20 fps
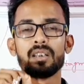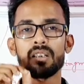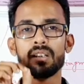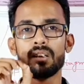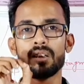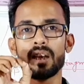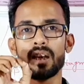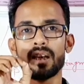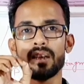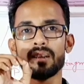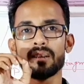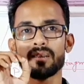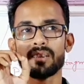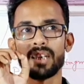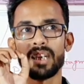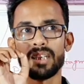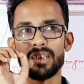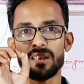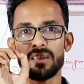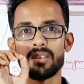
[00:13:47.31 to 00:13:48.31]

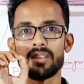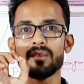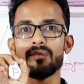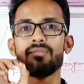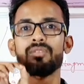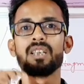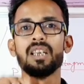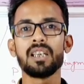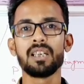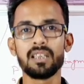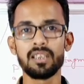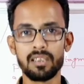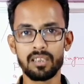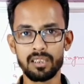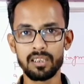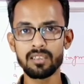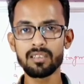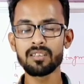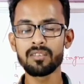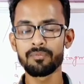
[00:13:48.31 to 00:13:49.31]
tentative date it
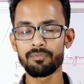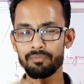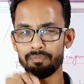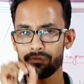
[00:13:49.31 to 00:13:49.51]
is,